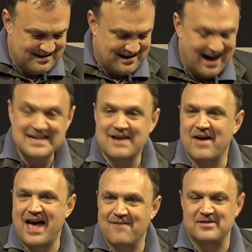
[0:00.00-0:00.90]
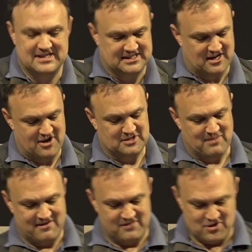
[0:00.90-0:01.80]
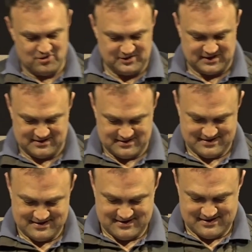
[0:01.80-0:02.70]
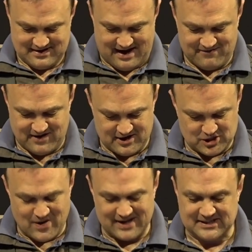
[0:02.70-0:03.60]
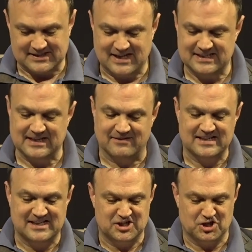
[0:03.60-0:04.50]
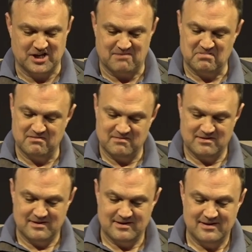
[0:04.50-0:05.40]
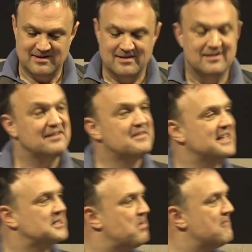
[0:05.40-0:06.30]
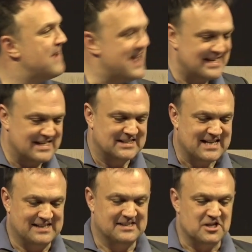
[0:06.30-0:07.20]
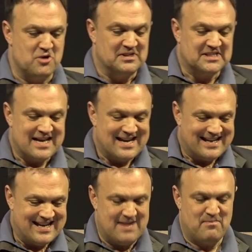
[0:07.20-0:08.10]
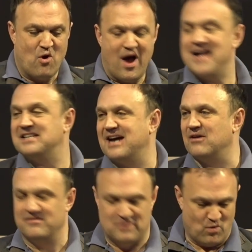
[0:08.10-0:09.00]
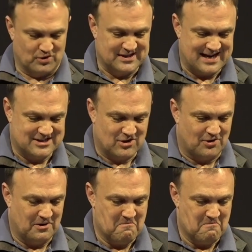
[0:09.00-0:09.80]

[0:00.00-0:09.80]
I never ever disclose my views. I've learned to exercise self-censorship. There's a pervading sense that you must keep your head down if you want to get on.